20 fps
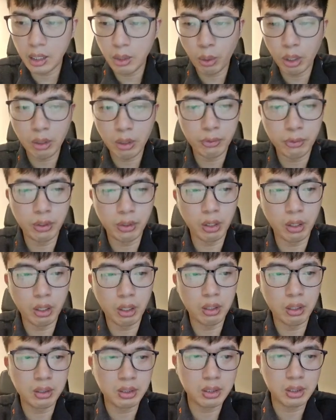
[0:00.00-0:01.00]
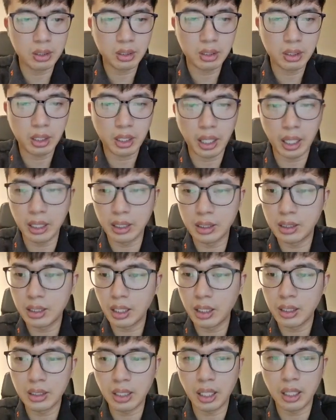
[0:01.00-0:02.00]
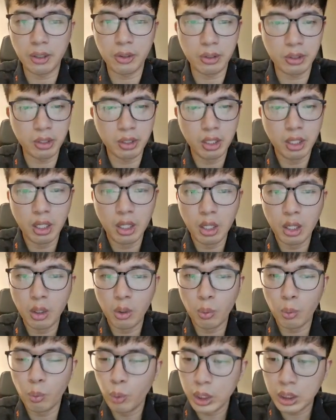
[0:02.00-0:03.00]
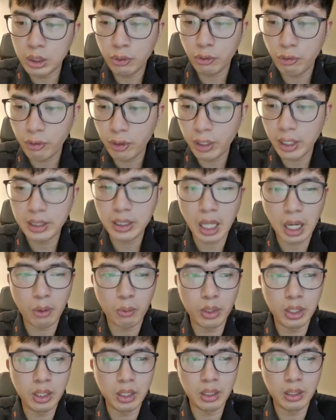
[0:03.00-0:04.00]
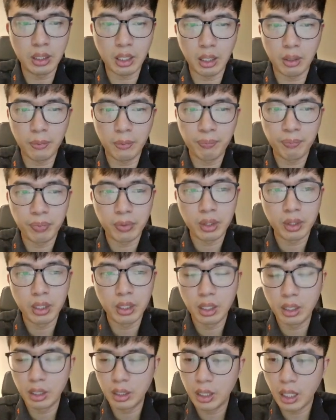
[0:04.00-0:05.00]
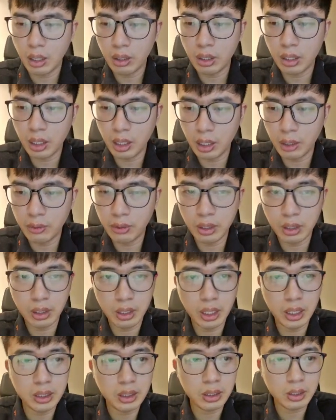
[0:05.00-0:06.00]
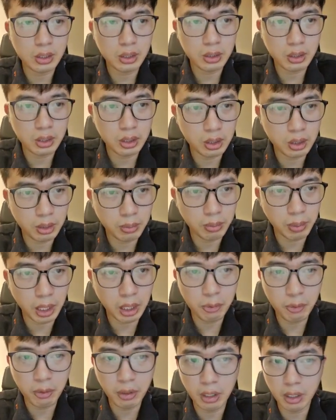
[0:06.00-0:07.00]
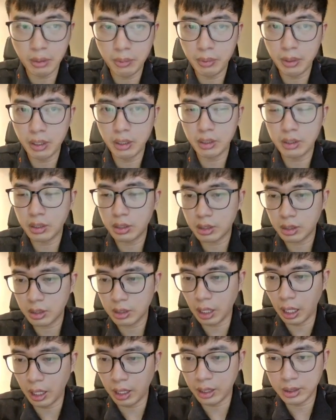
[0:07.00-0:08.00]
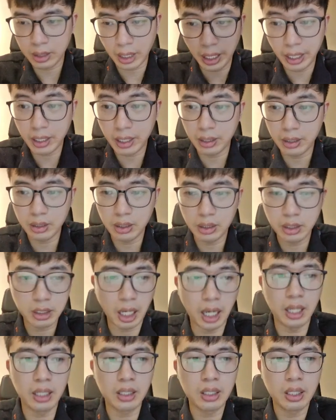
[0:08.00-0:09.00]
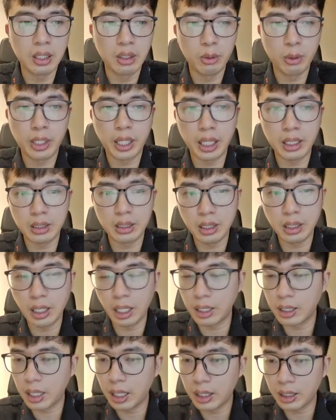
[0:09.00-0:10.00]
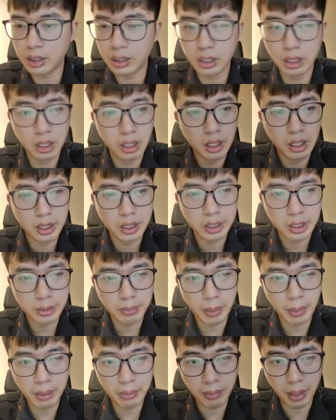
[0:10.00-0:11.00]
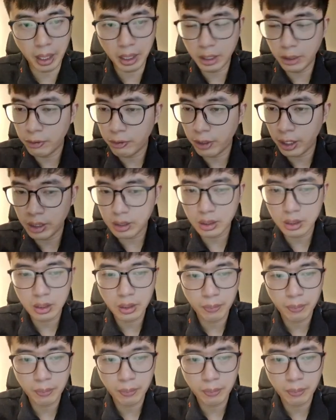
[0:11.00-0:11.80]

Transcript: one of you all can say that which phase are we in now? That in this market behaviors cycles chart, we can see that there is smart money phase,